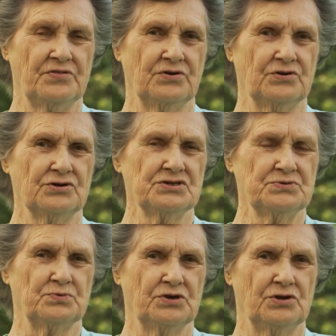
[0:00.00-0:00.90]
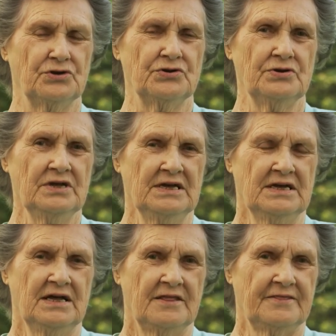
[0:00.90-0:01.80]
the girls would learn
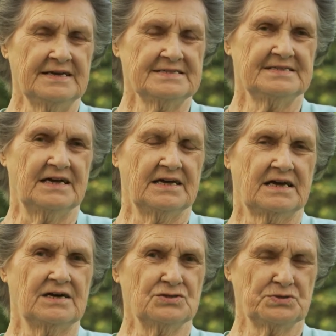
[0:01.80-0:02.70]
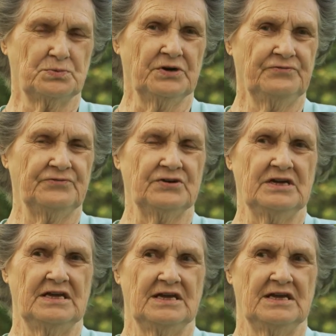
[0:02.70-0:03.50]
things like housewifery